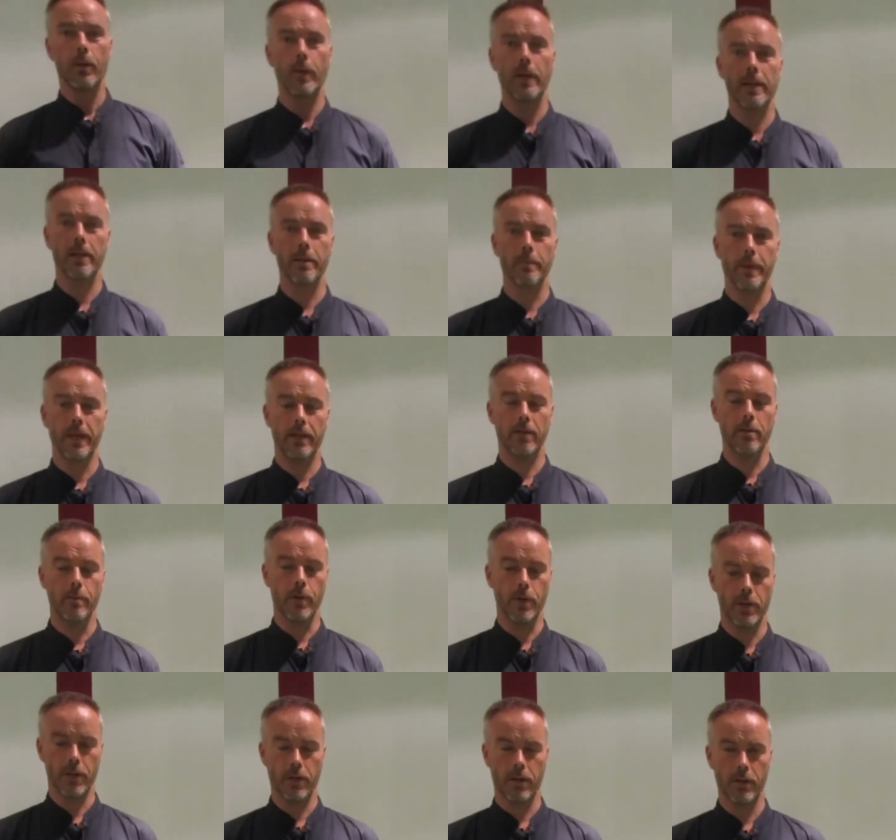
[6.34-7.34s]
Welcome back to
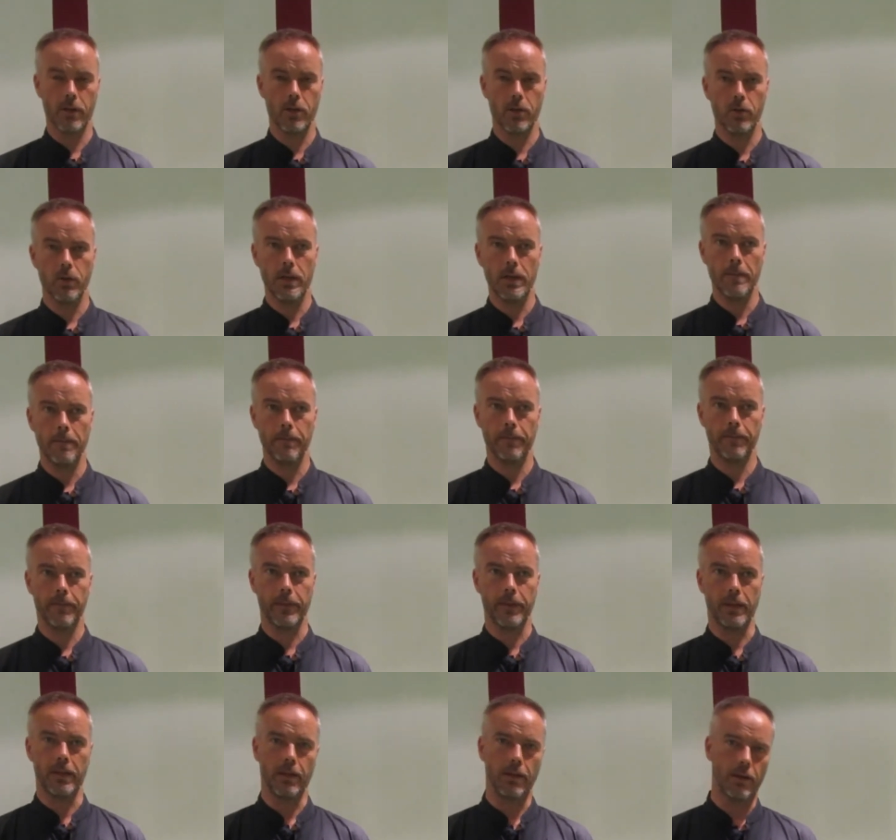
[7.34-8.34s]
Motor Archery.
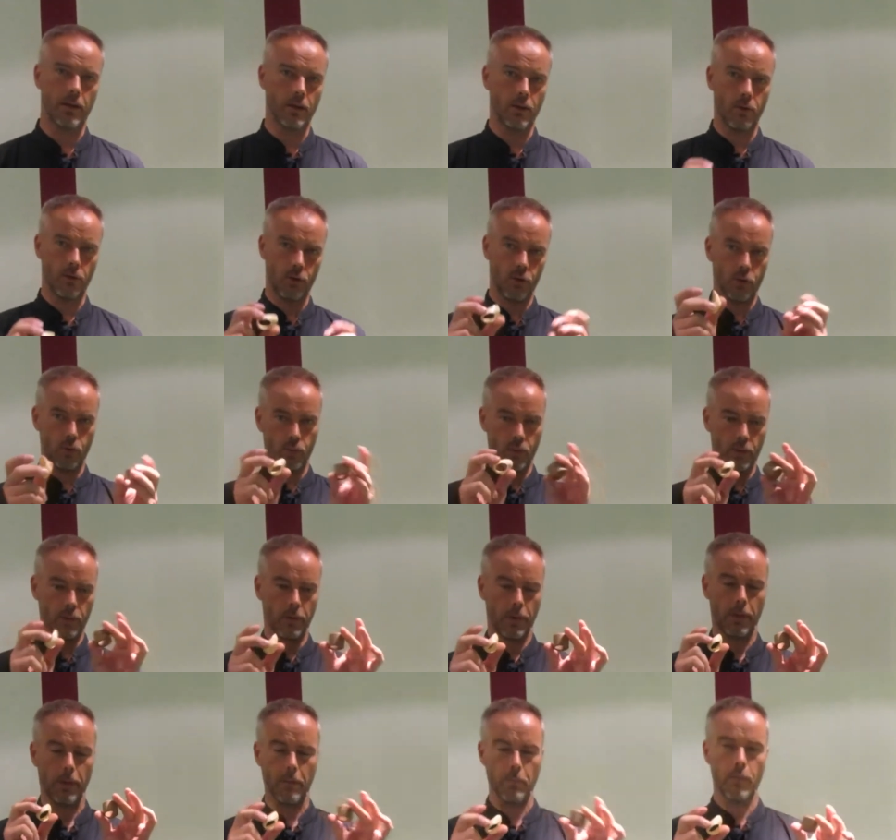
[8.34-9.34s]
You know, shooting
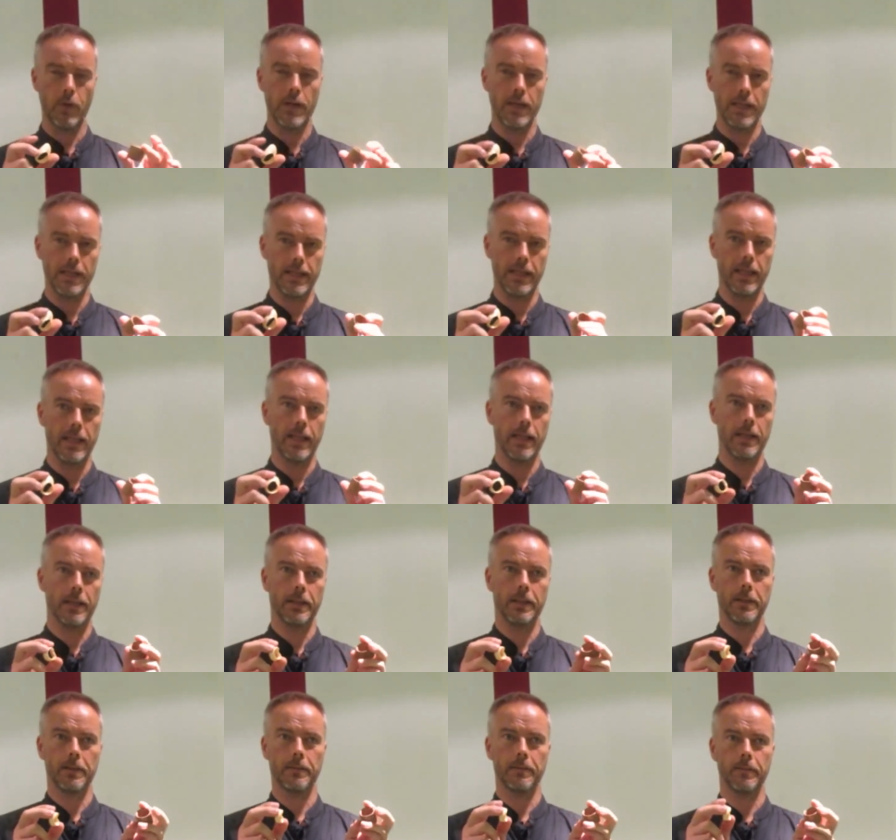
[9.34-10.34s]
with thumb rings, and
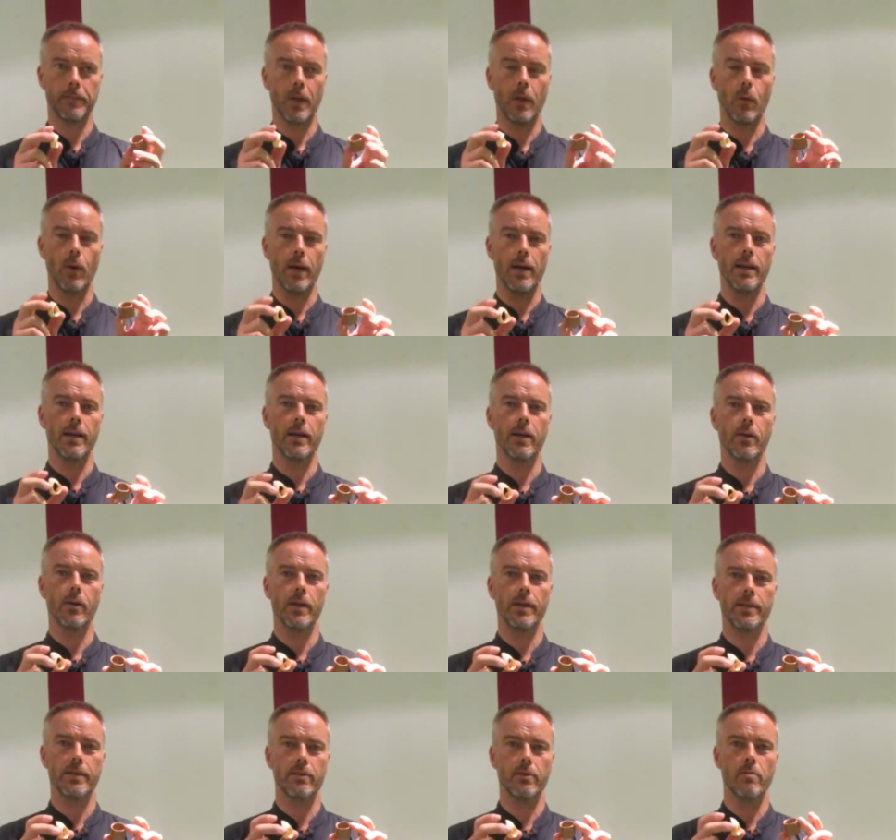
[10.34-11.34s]
a while ago
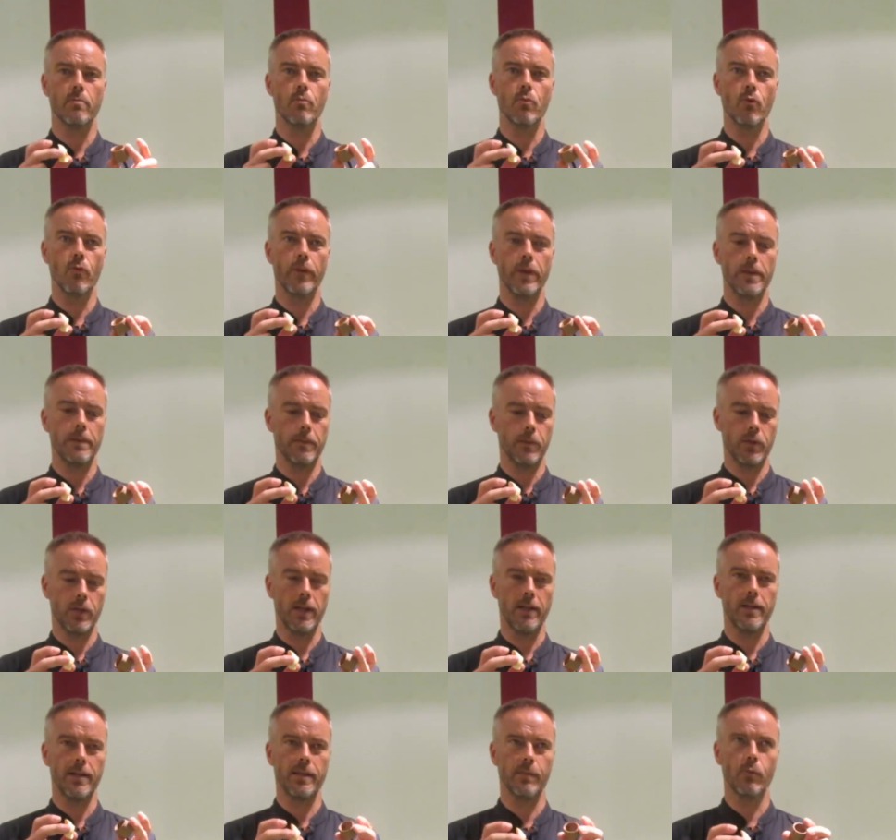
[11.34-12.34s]
I saw a movie,
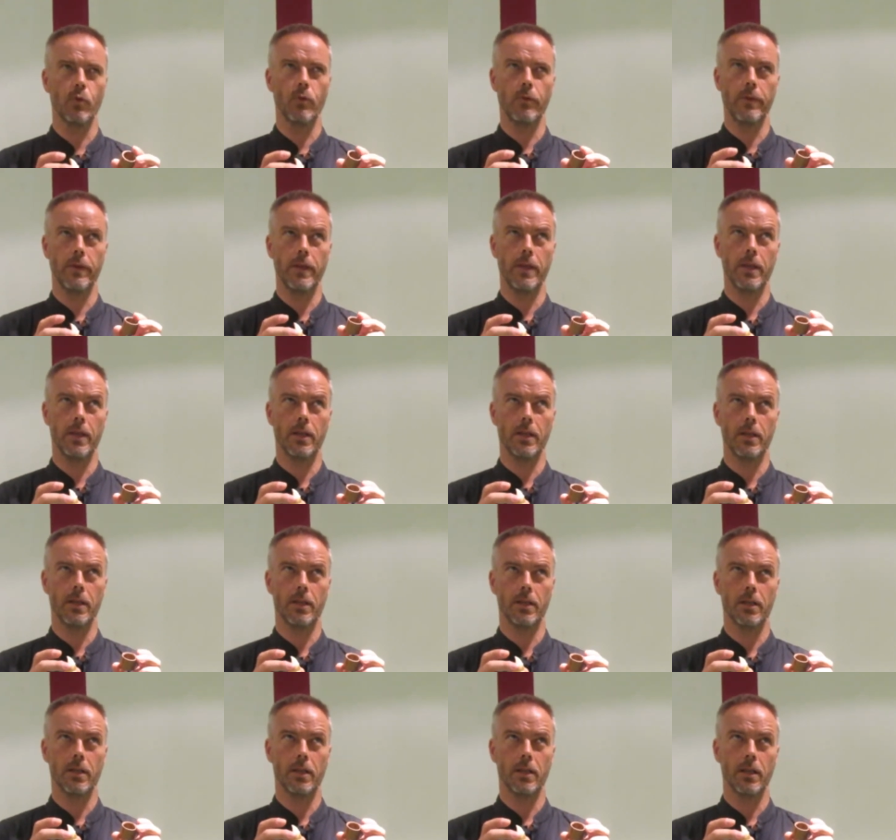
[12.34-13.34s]
Chinese movie, the
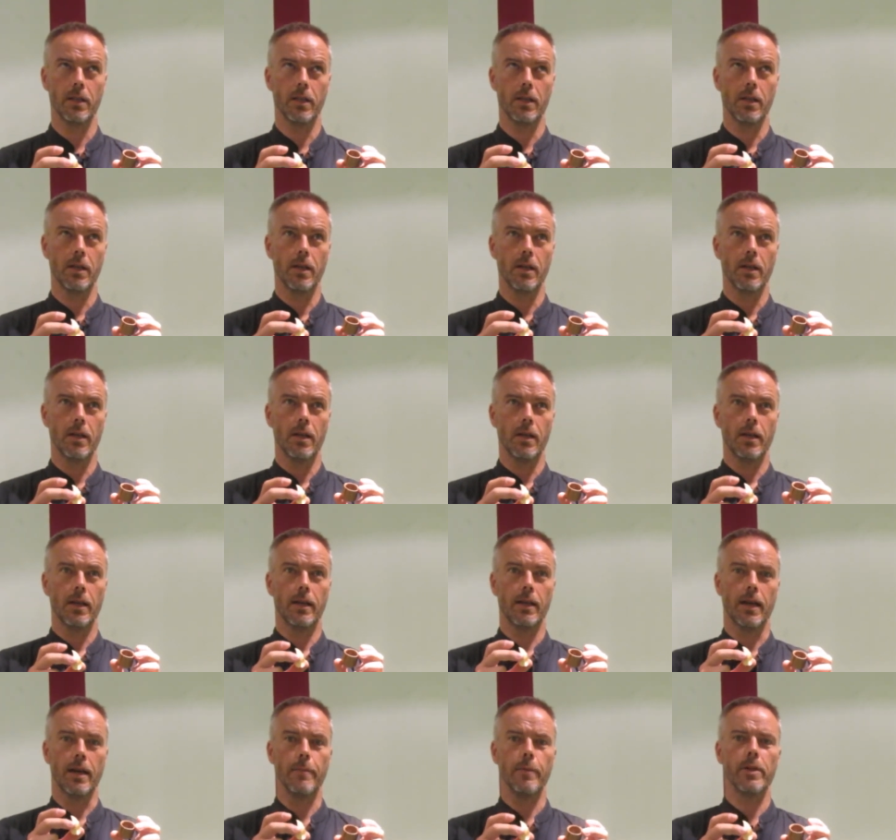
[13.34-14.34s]

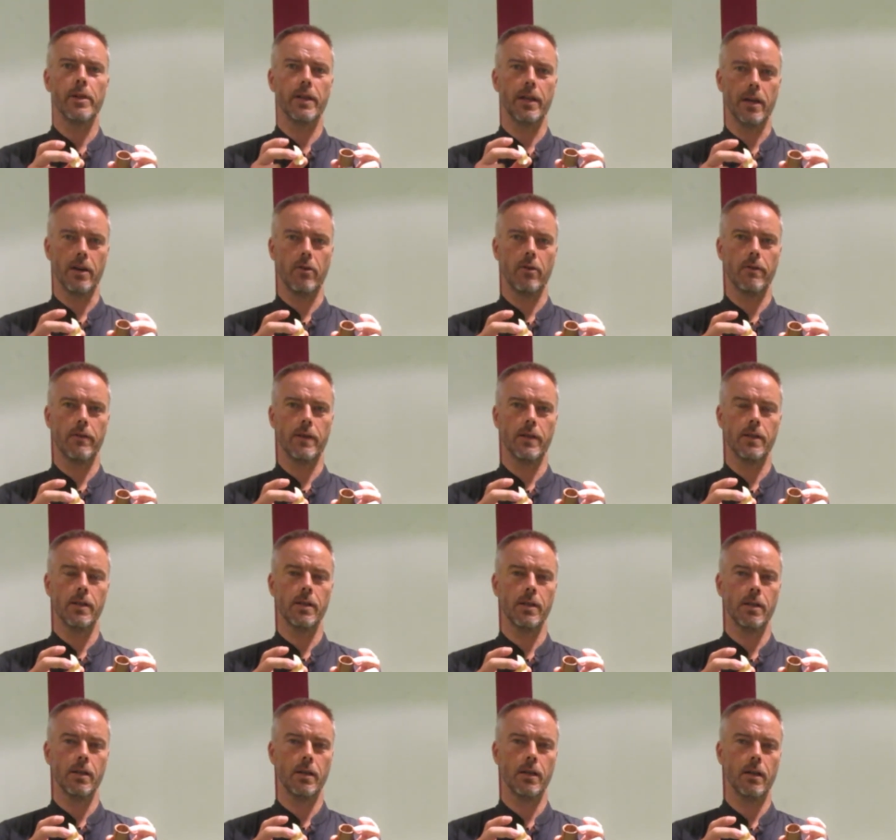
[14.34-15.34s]
Camel
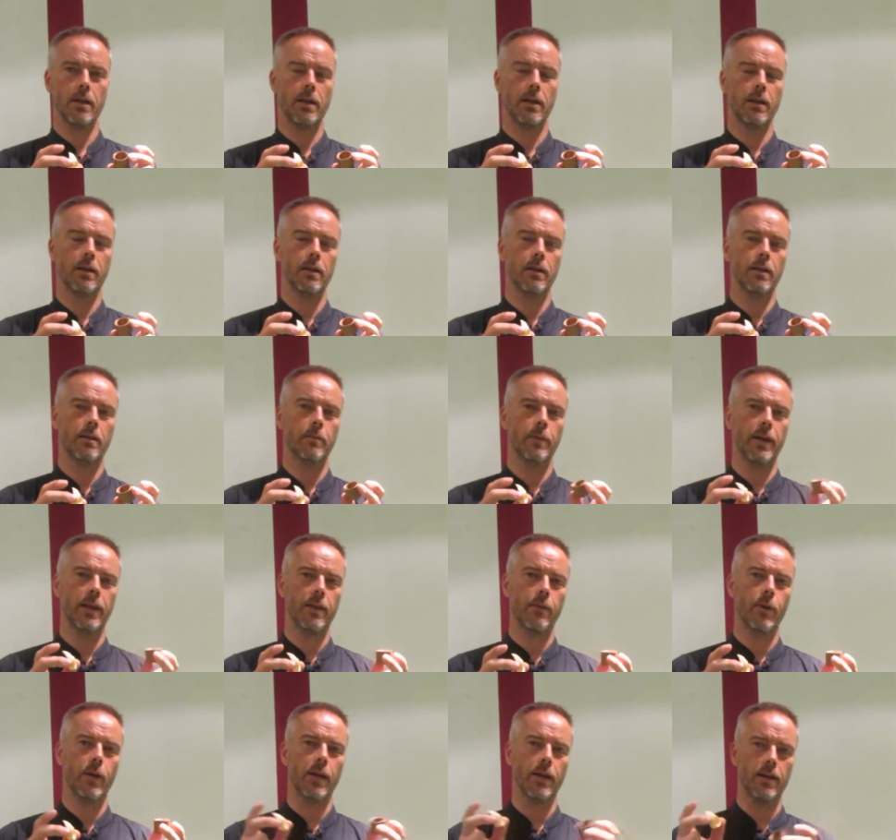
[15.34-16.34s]
Caravan. By
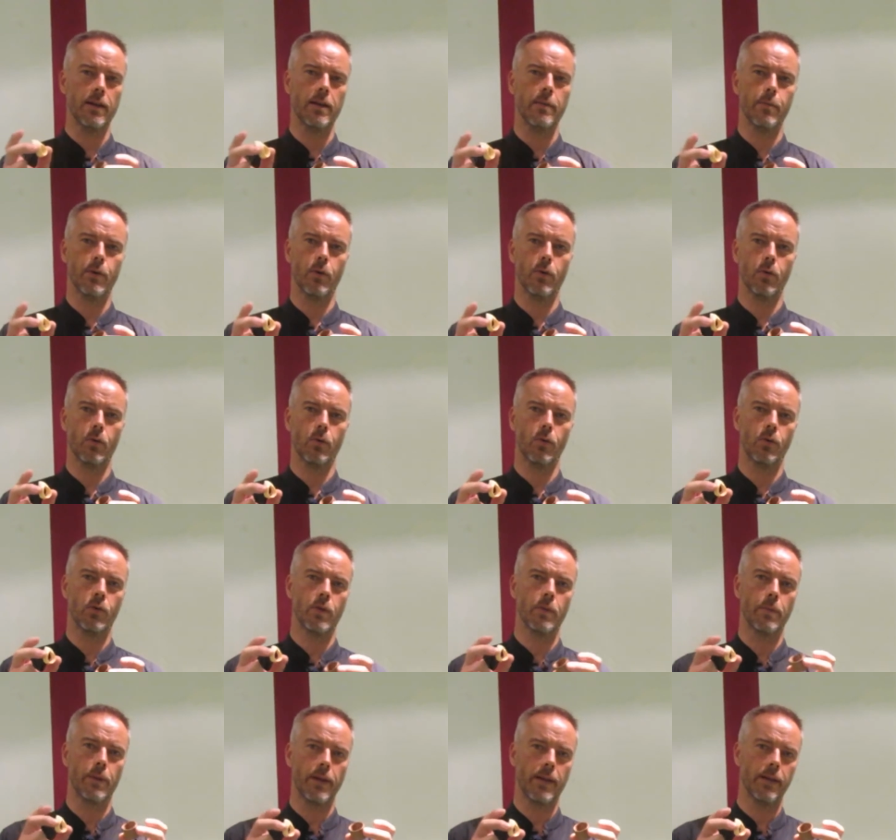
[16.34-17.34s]
the way, Ali Bo
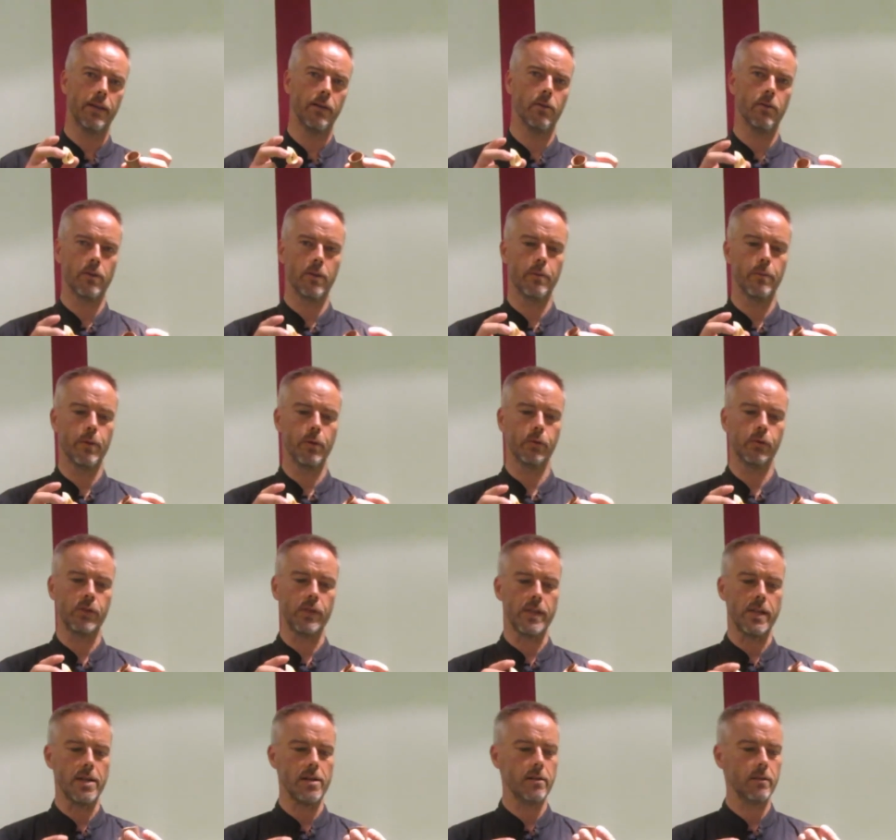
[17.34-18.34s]
supplied all the
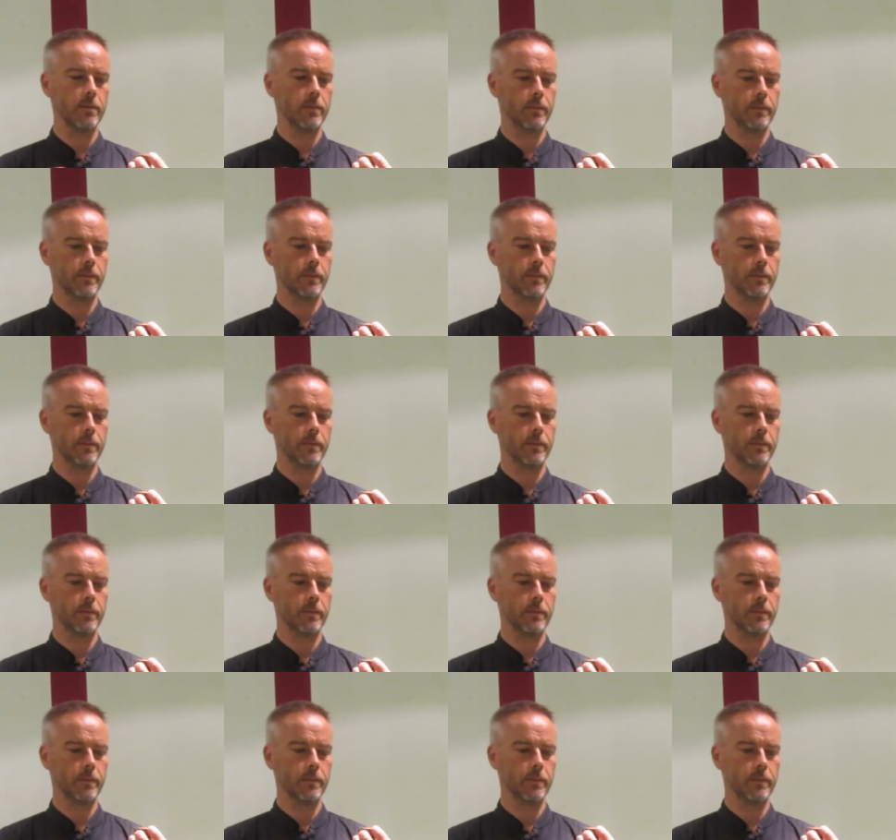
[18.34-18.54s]
bows there.